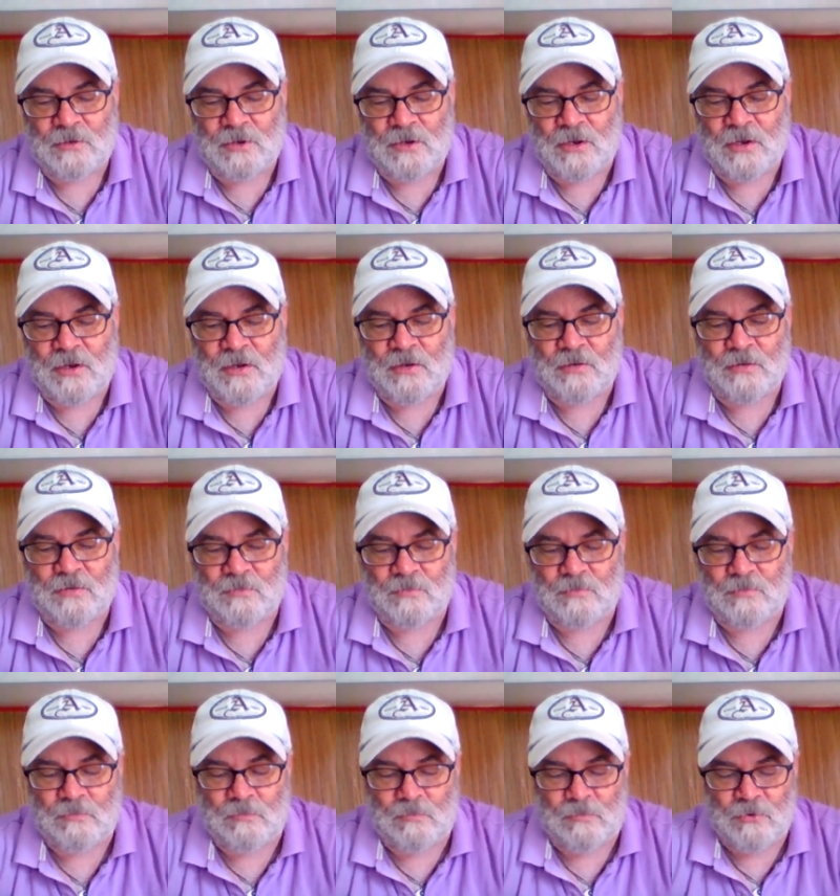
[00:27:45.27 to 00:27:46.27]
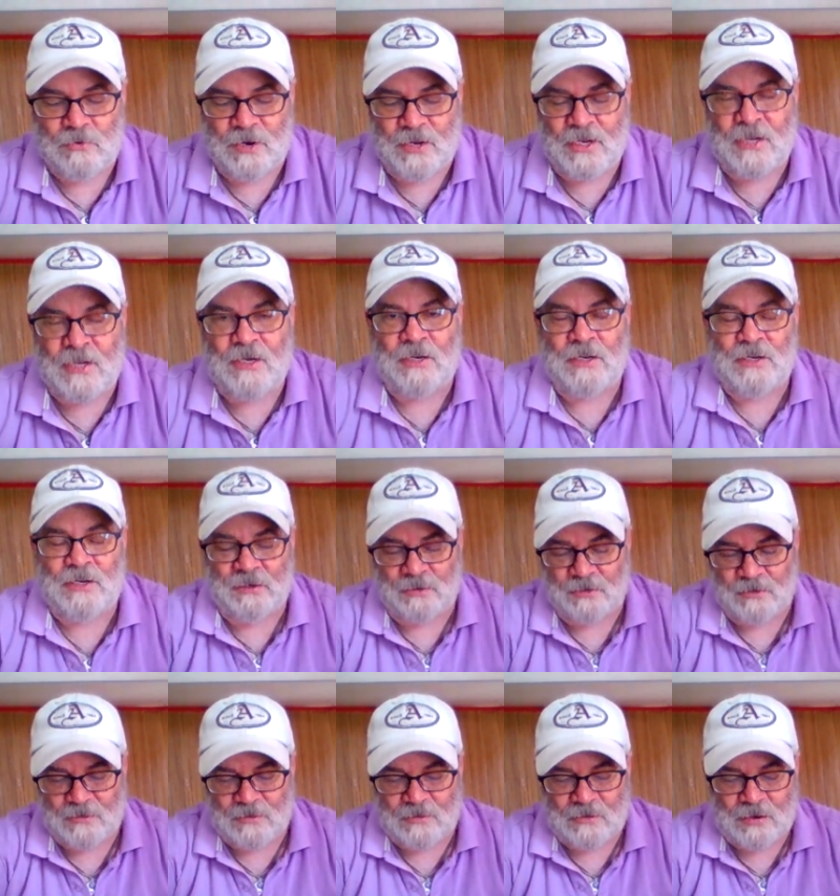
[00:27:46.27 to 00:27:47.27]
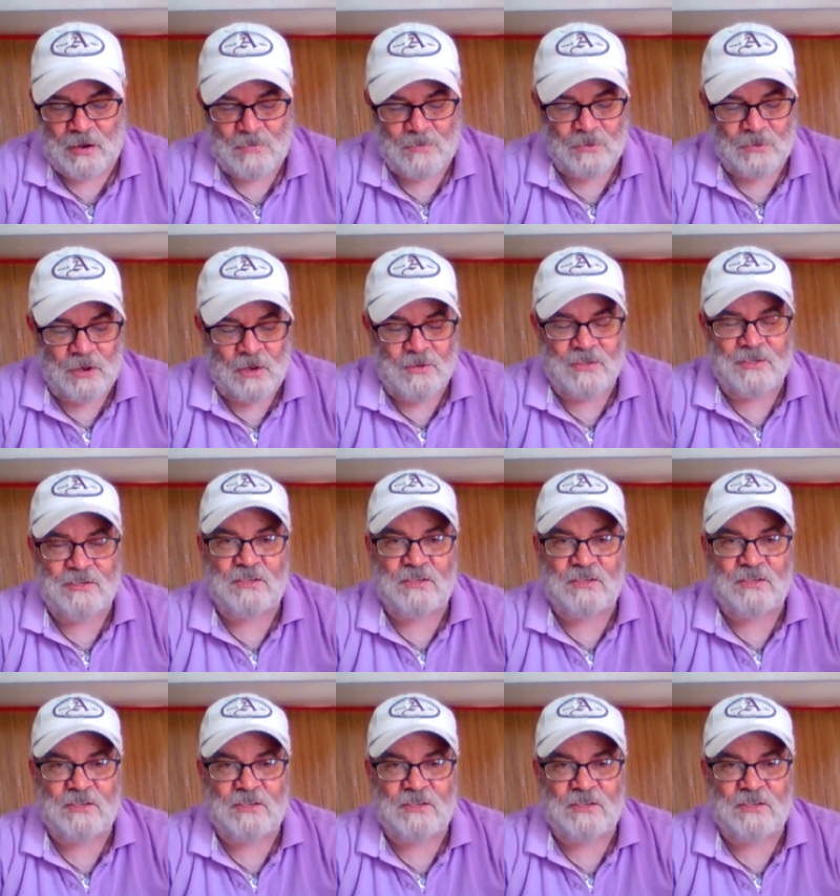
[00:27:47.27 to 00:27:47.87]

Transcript: uh, bringing in common law.